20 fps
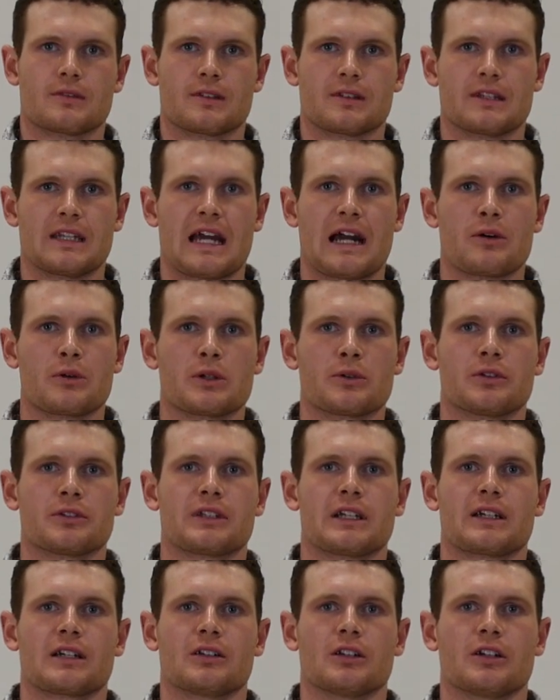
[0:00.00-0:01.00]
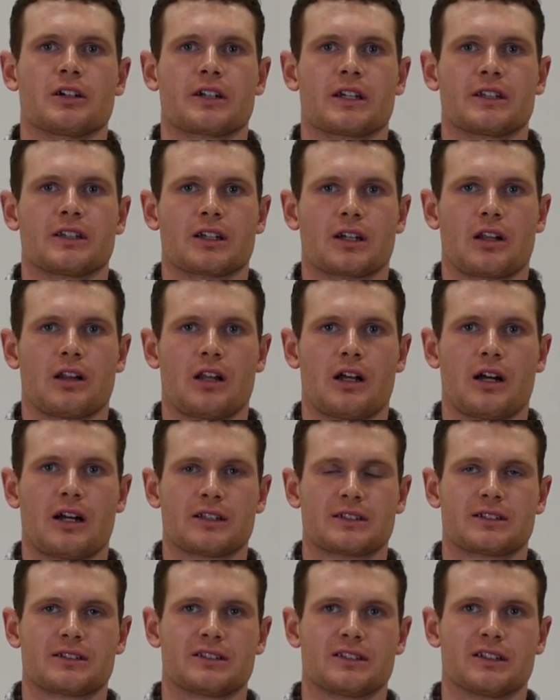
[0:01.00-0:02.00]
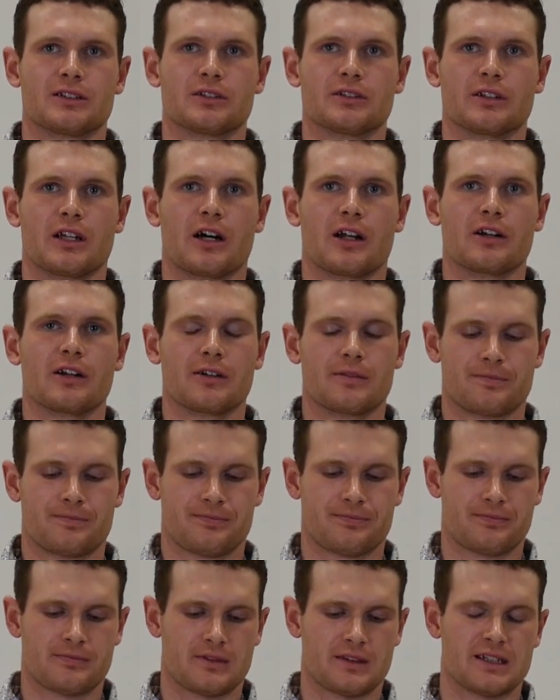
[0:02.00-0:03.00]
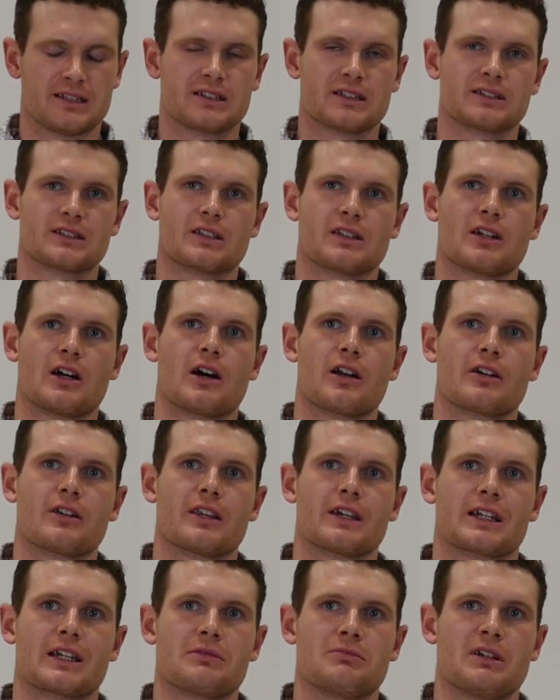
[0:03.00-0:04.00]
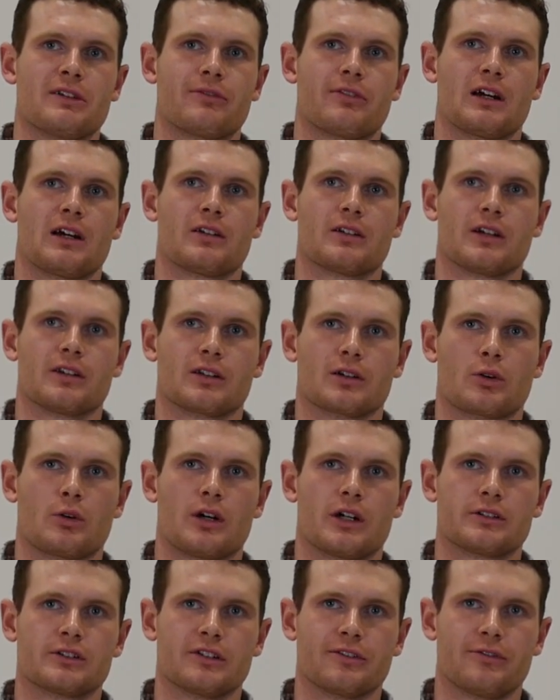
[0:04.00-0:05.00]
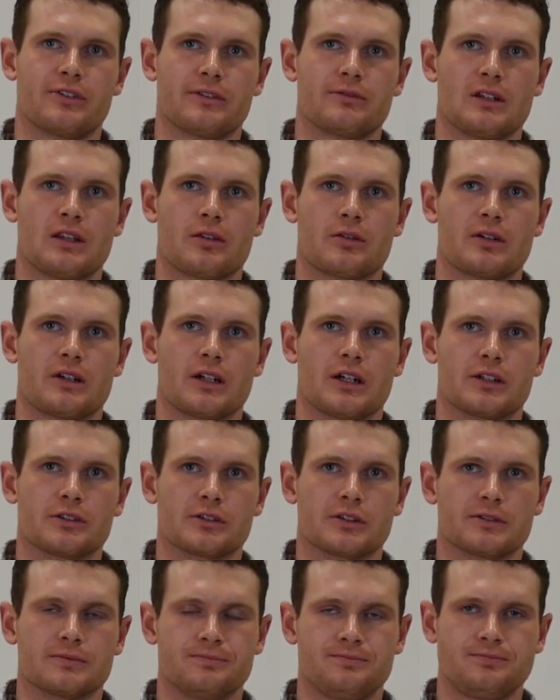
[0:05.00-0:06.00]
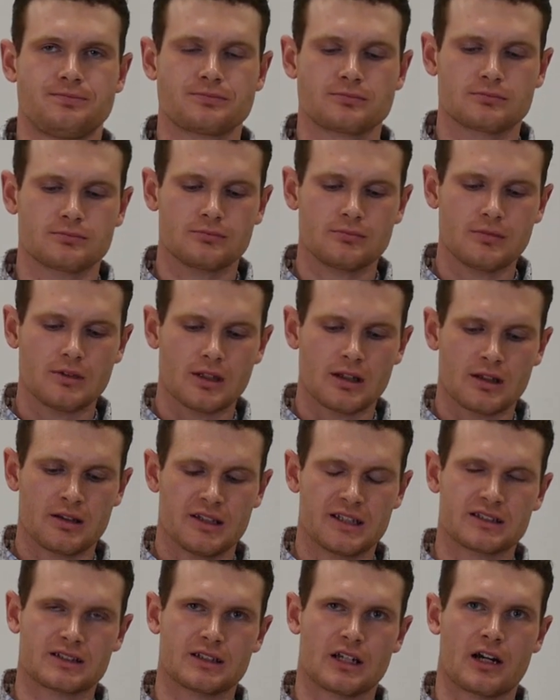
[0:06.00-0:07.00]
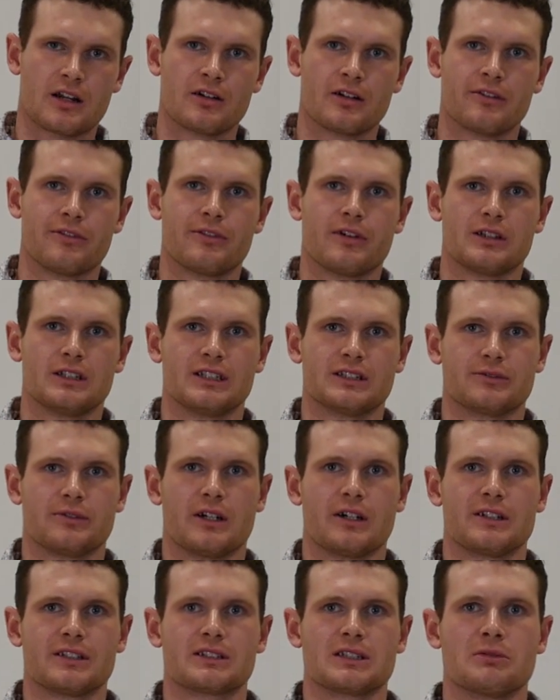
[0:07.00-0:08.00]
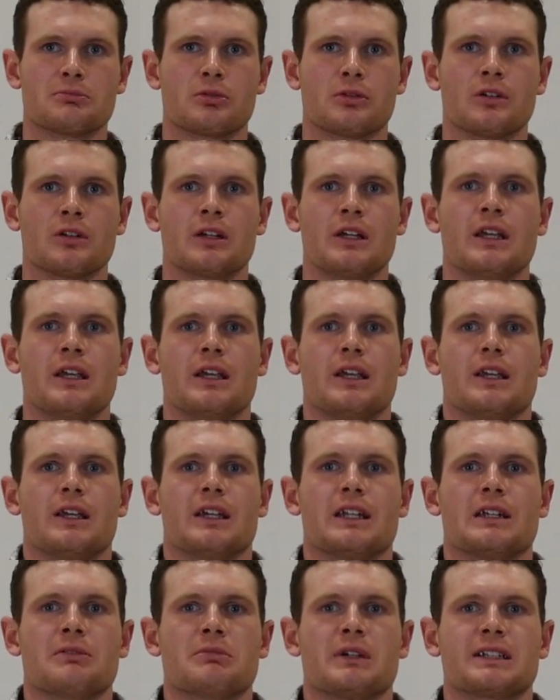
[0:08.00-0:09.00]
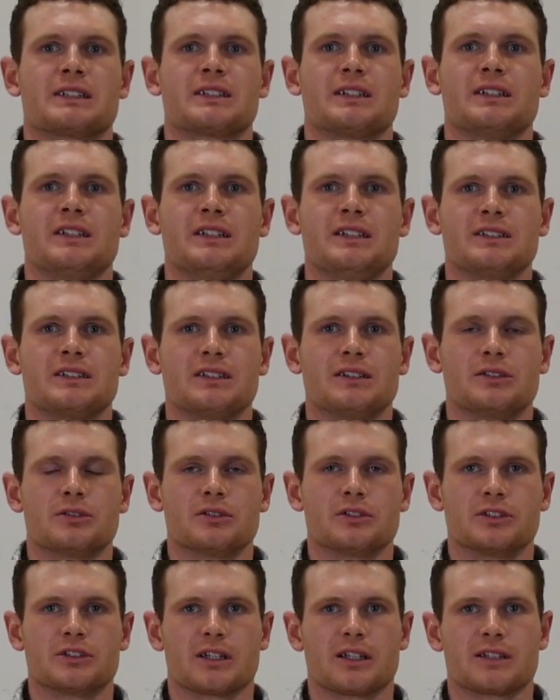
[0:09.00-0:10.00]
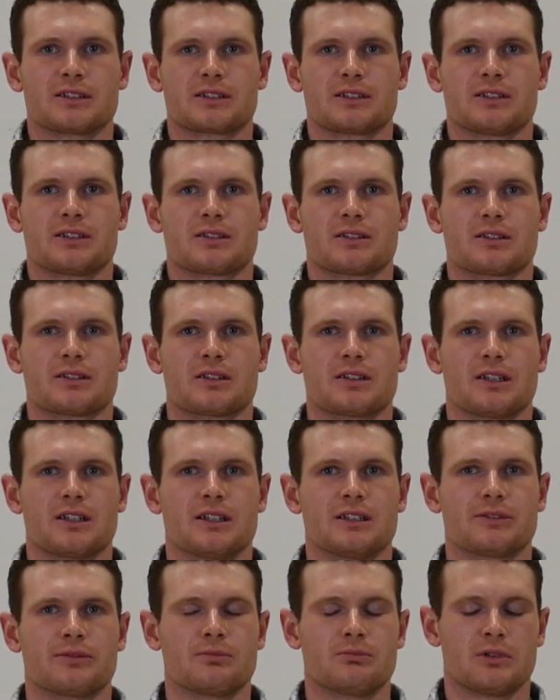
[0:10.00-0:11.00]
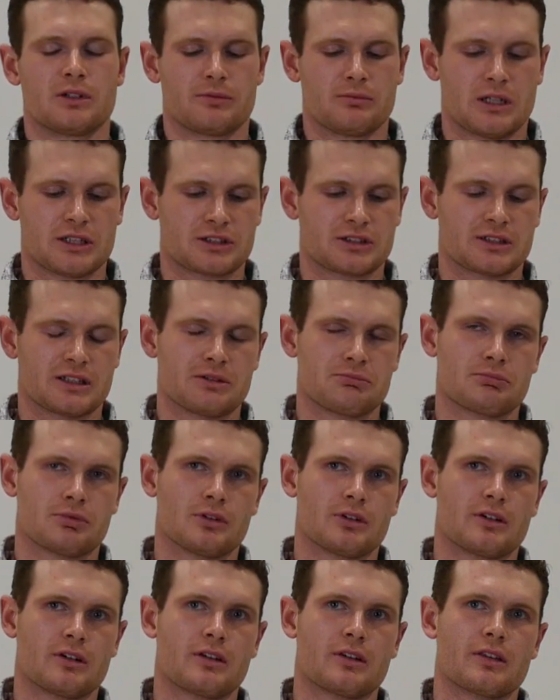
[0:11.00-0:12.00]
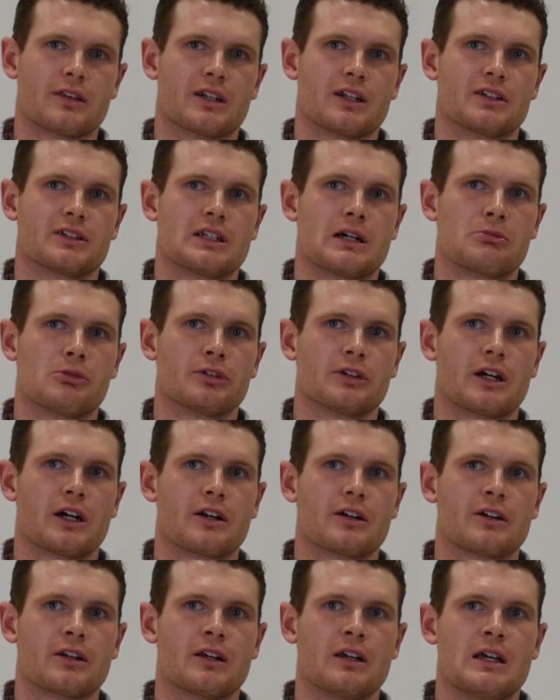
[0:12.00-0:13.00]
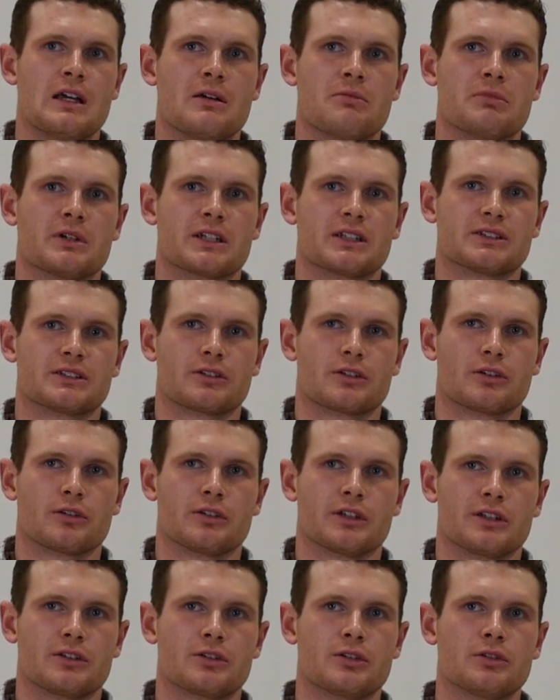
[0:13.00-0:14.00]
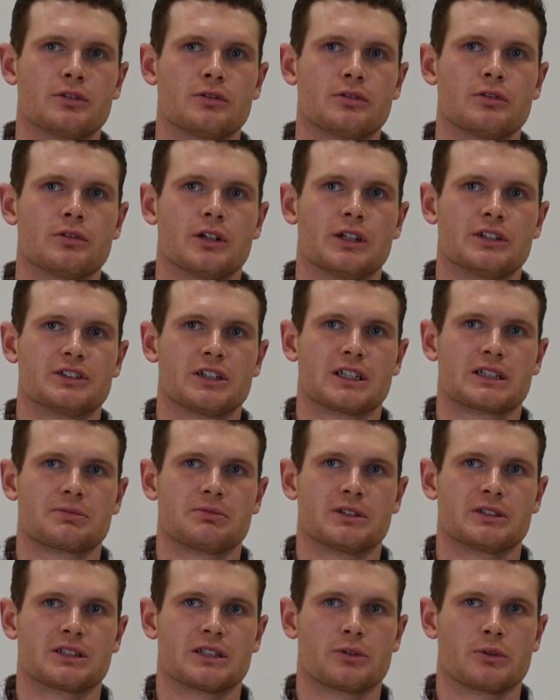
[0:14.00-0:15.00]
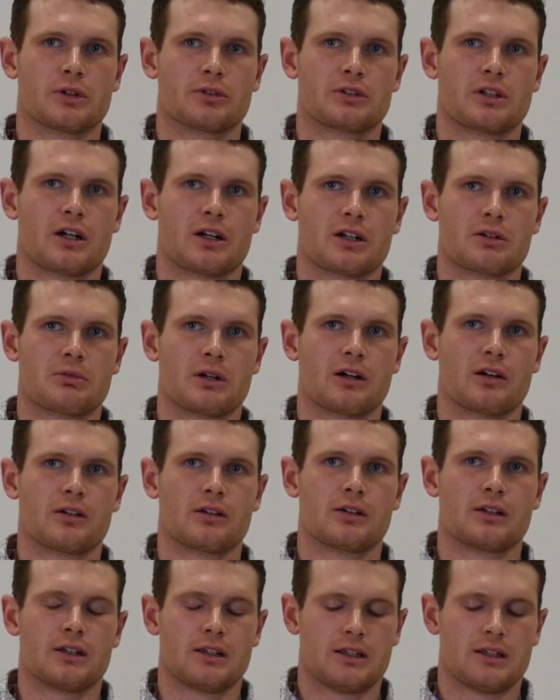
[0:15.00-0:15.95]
Now we will take a look at the CLAAS single knotter. This is the knotter that can be found on the Quadrant 5300. This knotter is very simple and it makes it easy to adjust. It is much simpler than a double knotter because there are only two adjustments that we'll talk about.